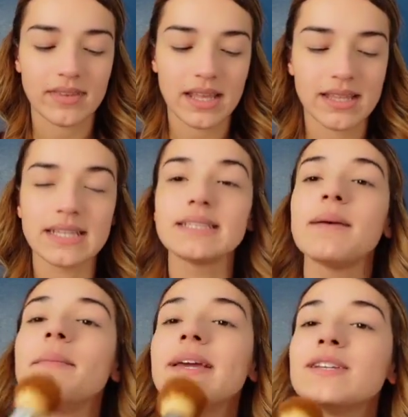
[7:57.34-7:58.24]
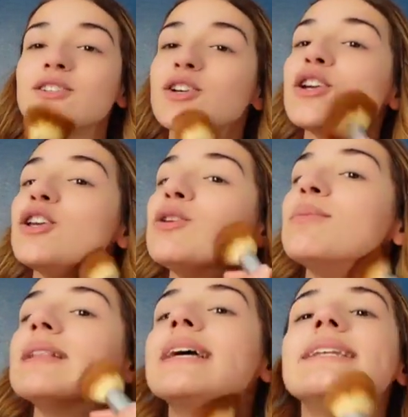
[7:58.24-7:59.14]
And this, make sure you
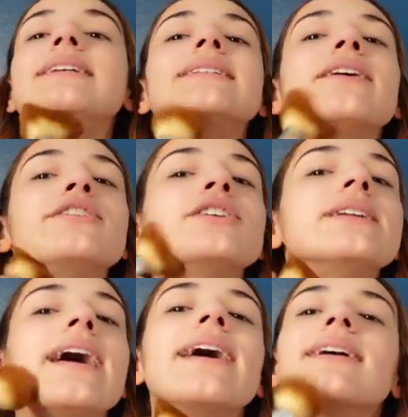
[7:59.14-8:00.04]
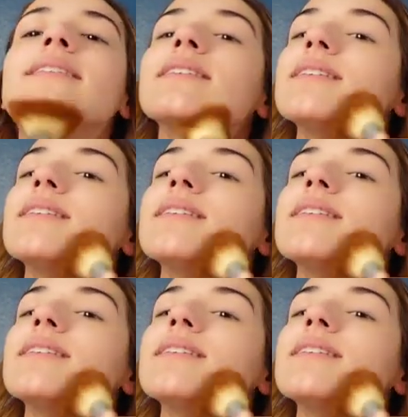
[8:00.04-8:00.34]
blend it down your neck.